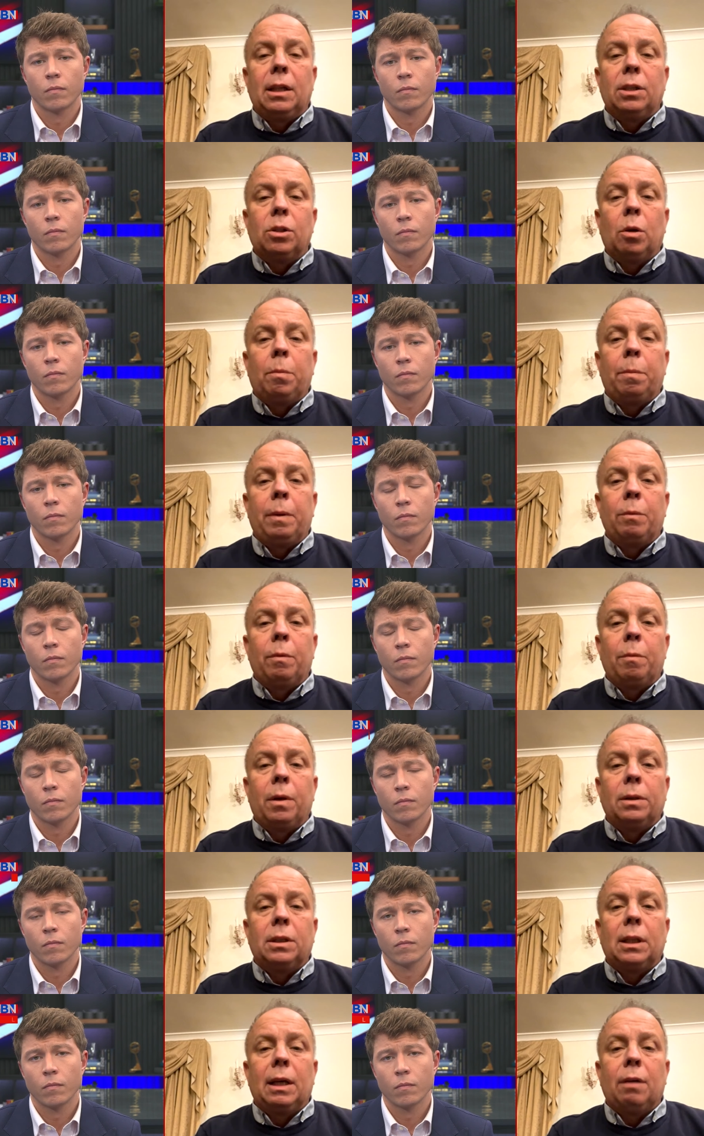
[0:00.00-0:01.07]
Speaker 1: things up and
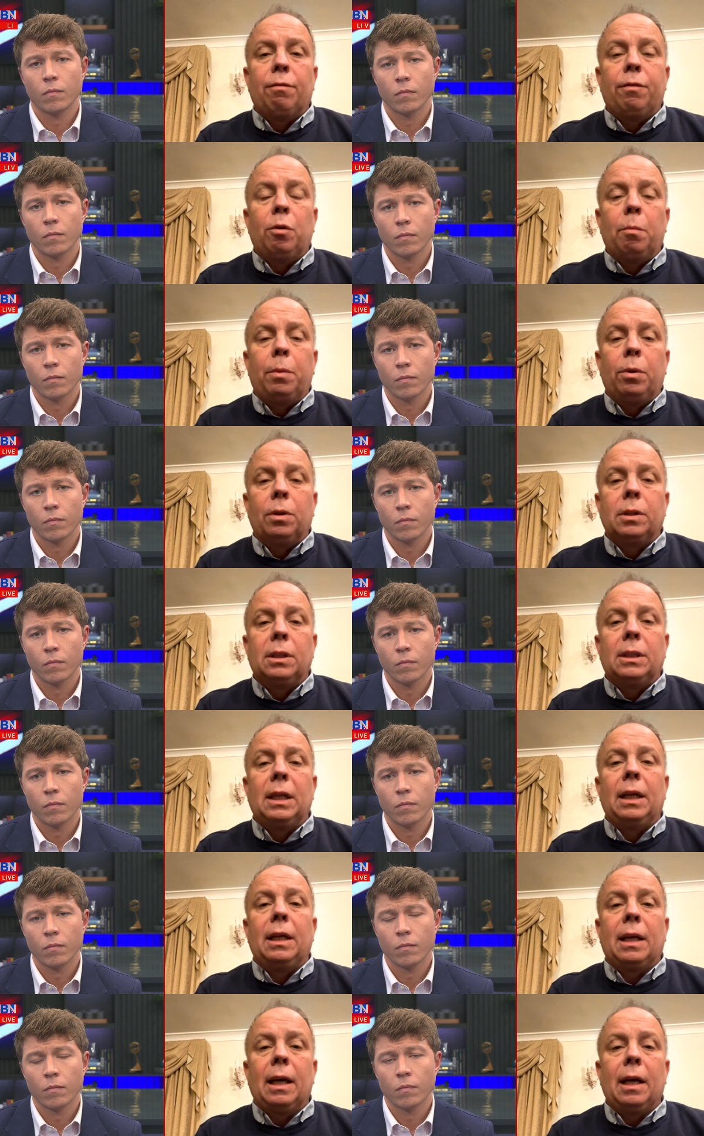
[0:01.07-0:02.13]
we want to get football to
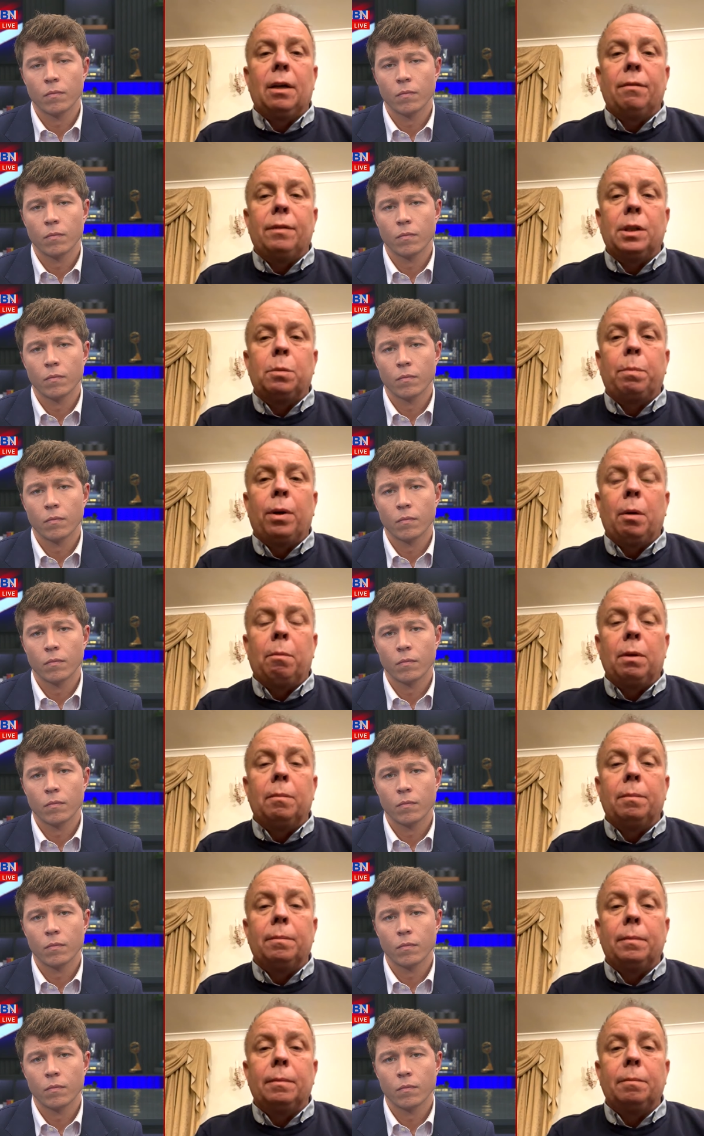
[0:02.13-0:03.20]
take care of this
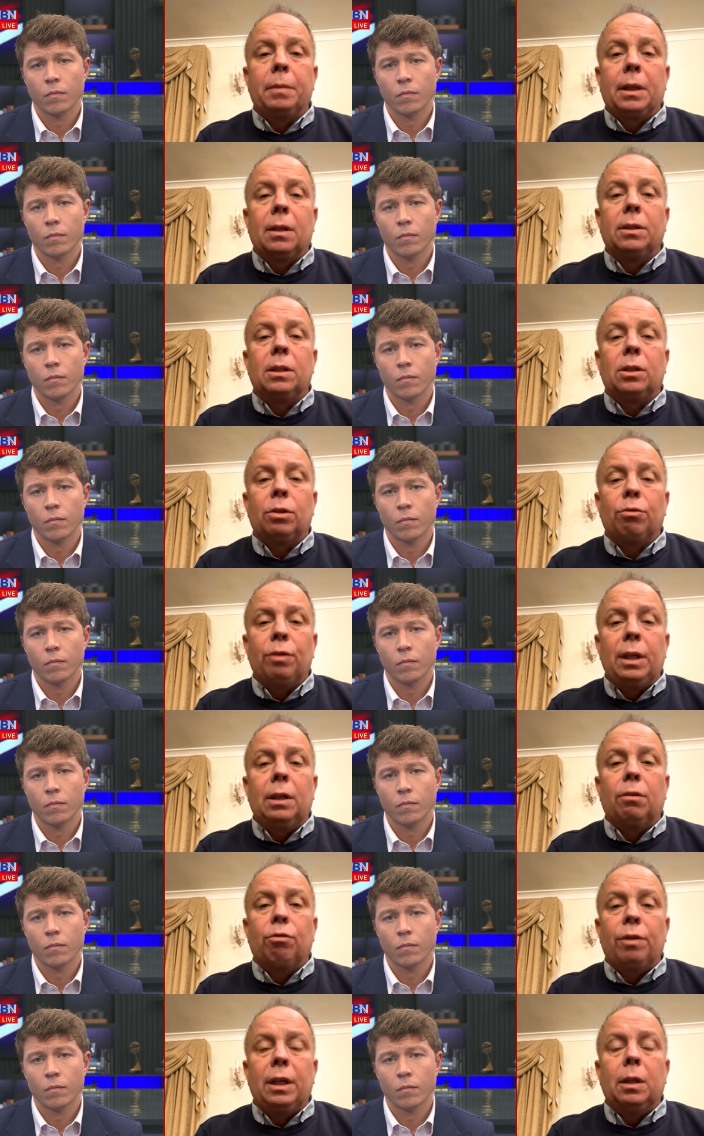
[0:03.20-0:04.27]
problem because it's a
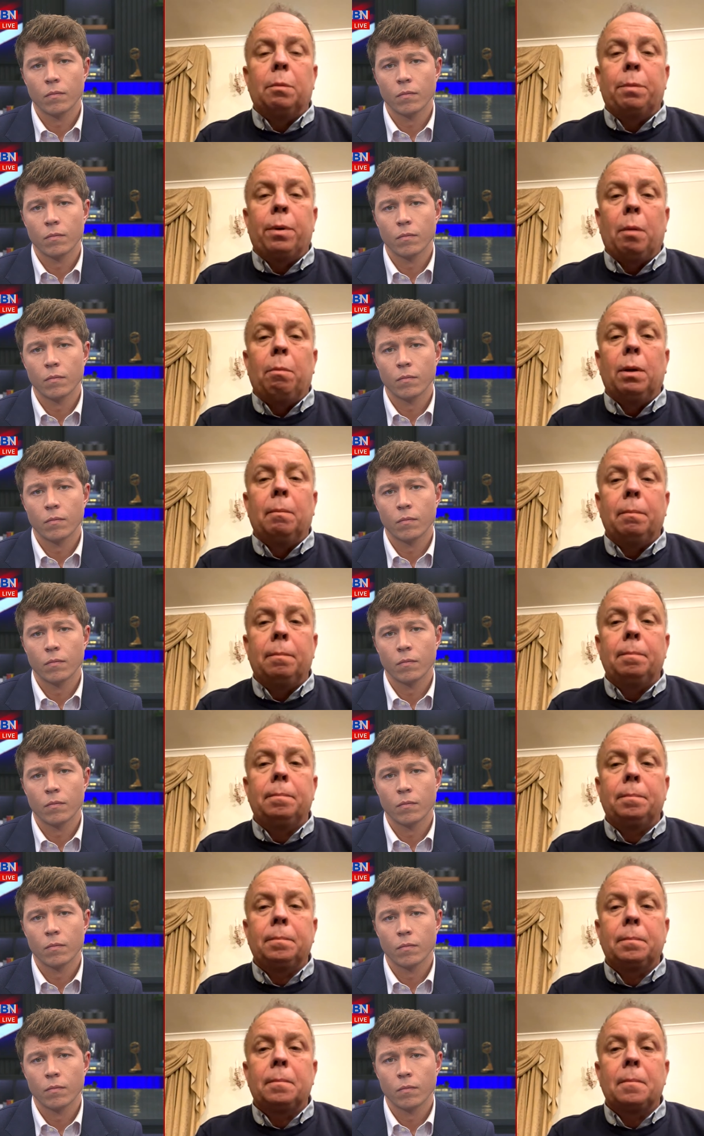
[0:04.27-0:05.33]
real, real problem.
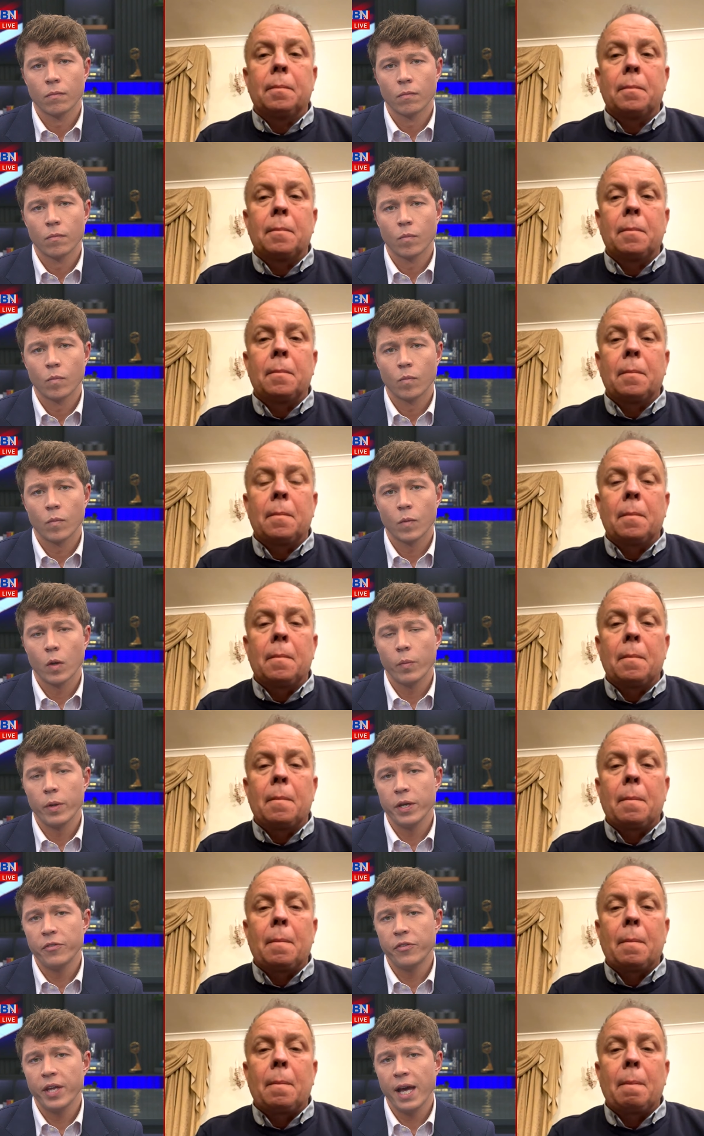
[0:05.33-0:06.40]
Speaker 2: I
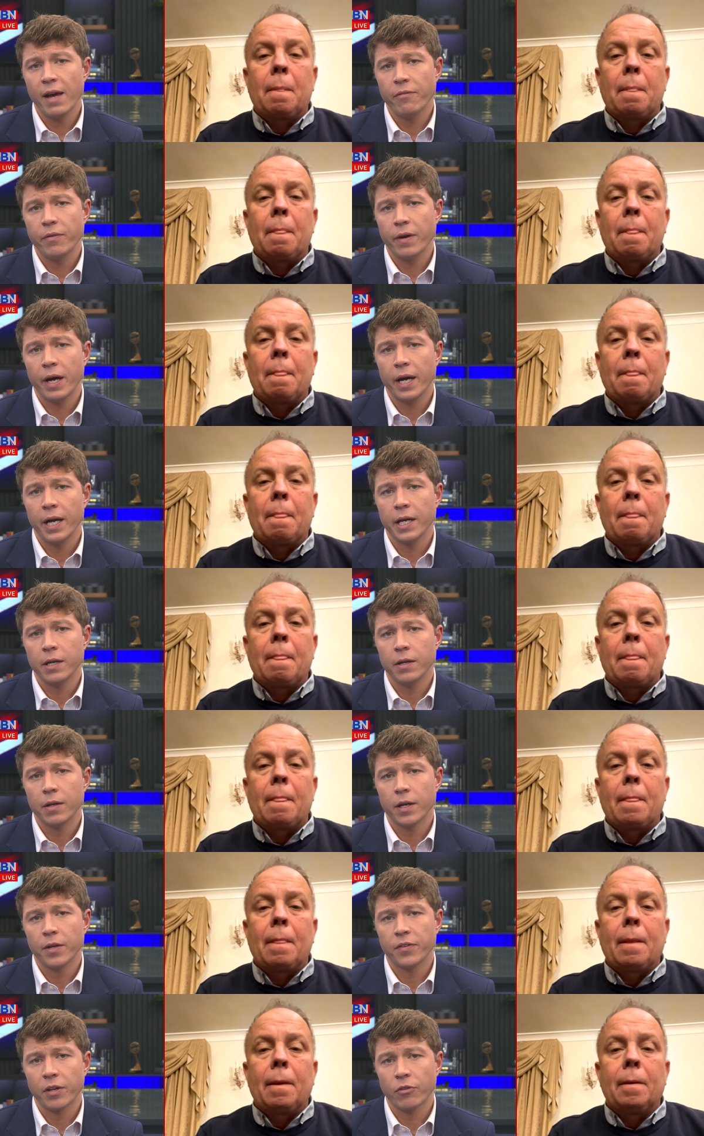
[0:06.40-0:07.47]
mean, is the FA
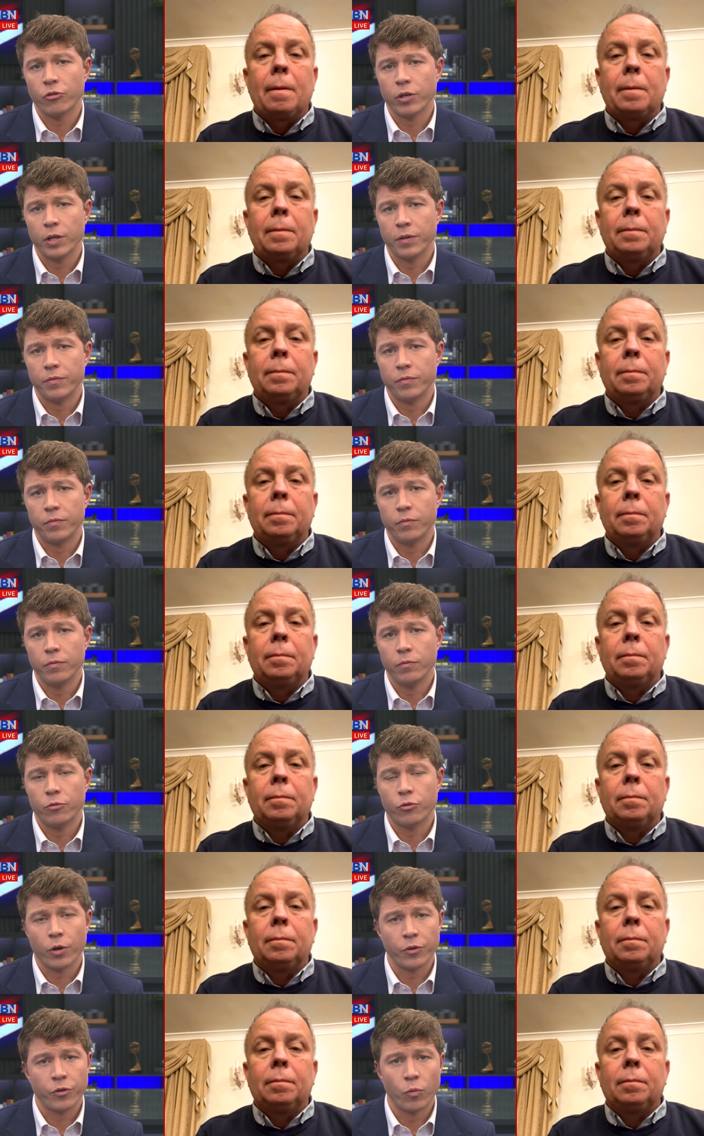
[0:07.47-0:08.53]
essentially
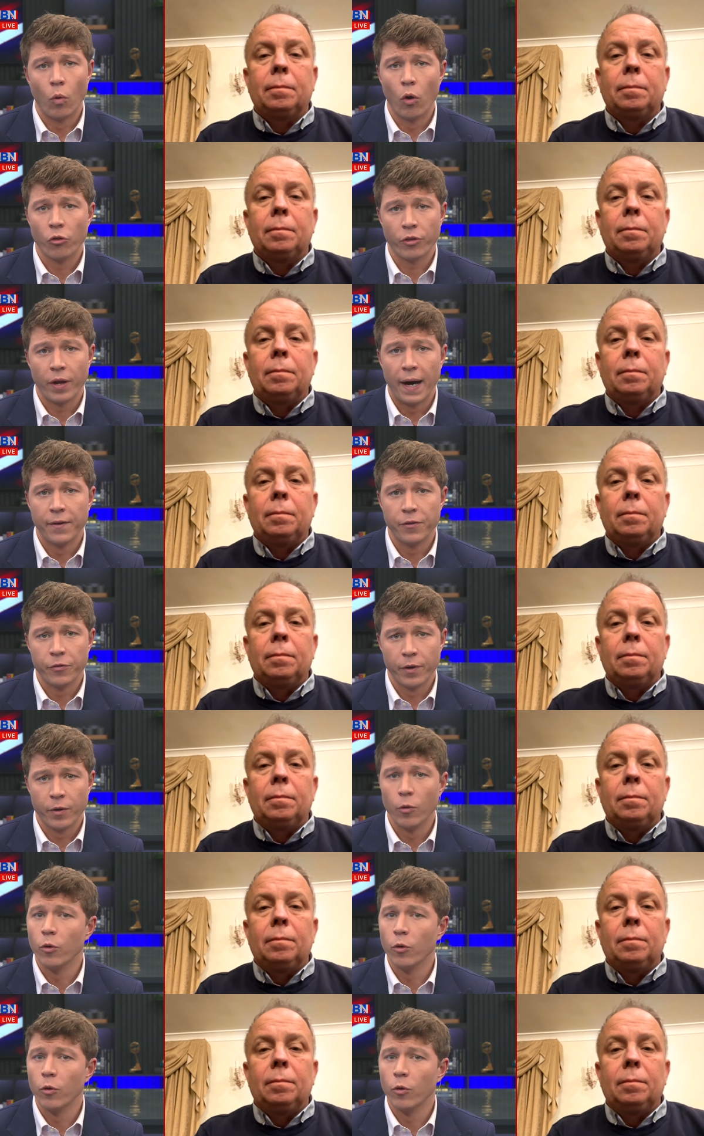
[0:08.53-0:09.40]
trying to wash the hands of any